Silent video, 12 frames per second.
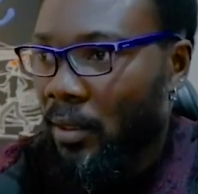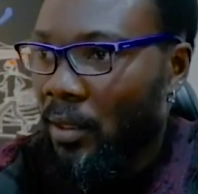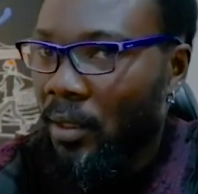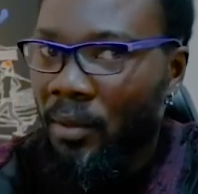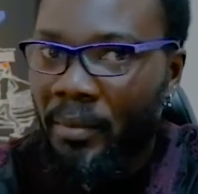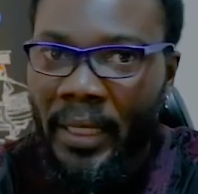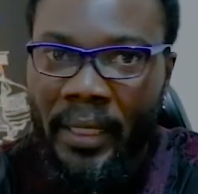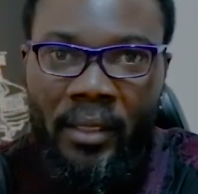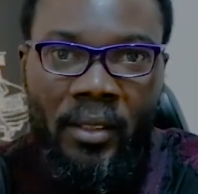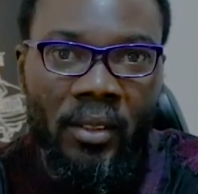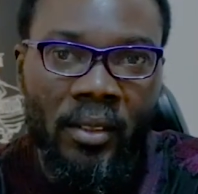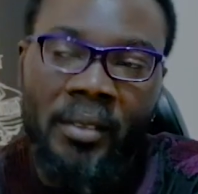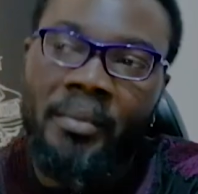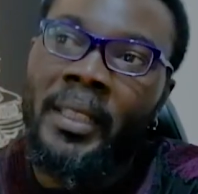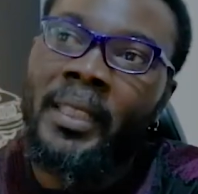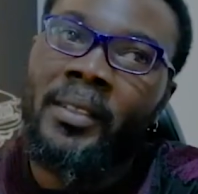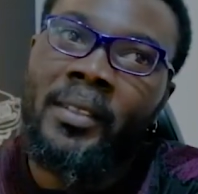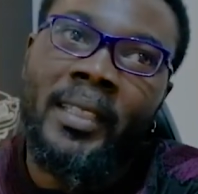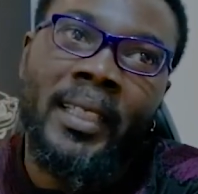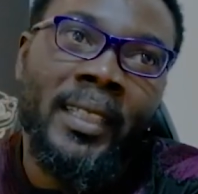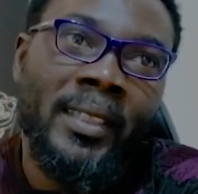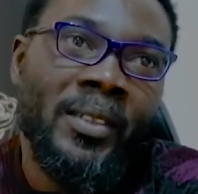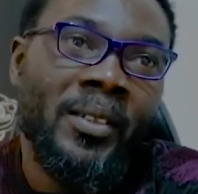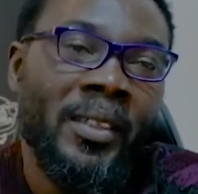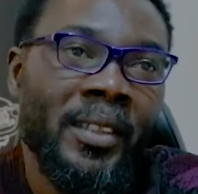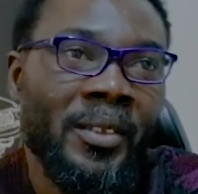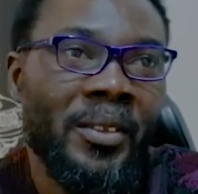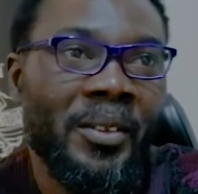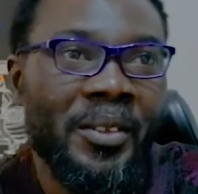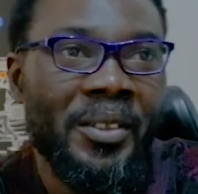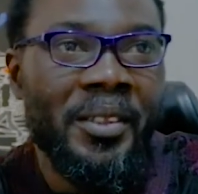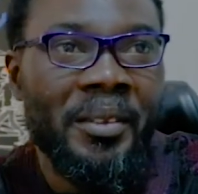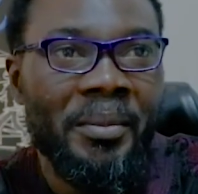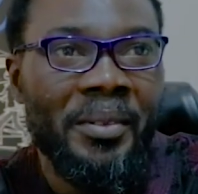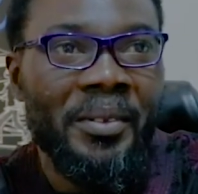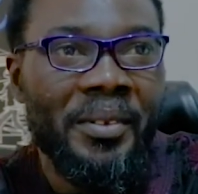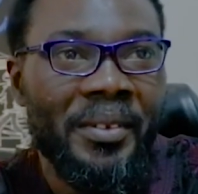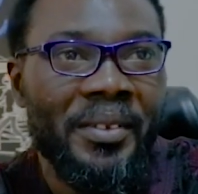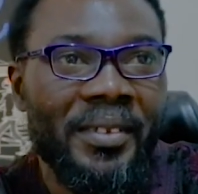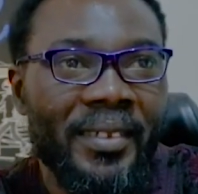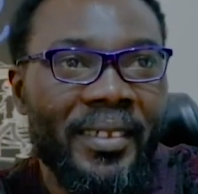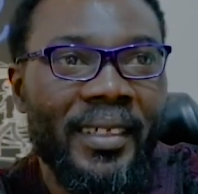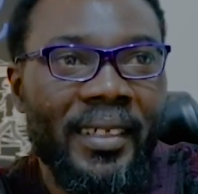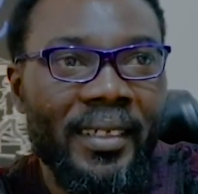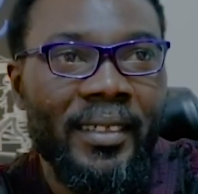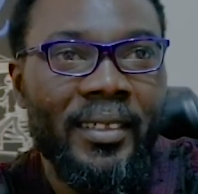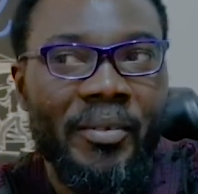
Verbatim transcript: Oh my god, My daughter has gone into good. Huh?